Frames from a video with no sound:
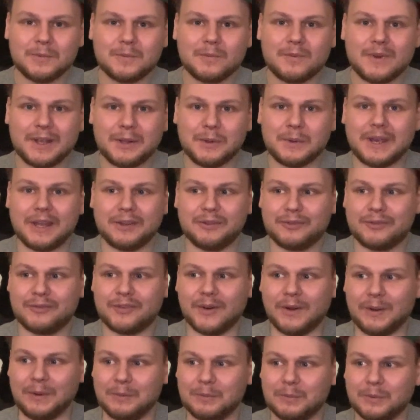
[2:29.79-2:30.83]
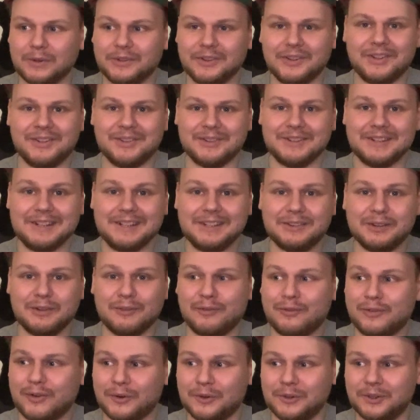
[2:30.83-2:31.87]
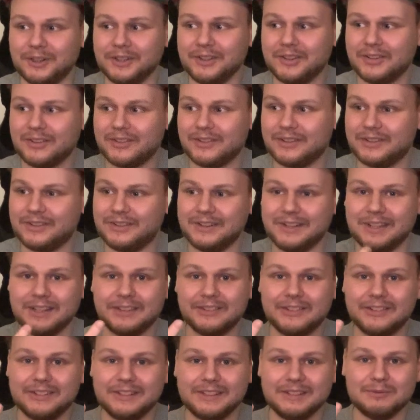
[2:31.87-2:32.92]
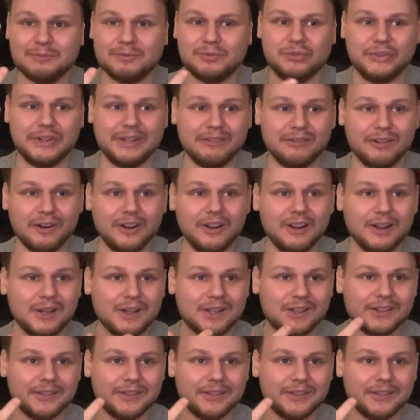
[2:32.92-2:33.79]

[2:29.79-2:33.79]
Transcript: where you had fun was in the forest near the river,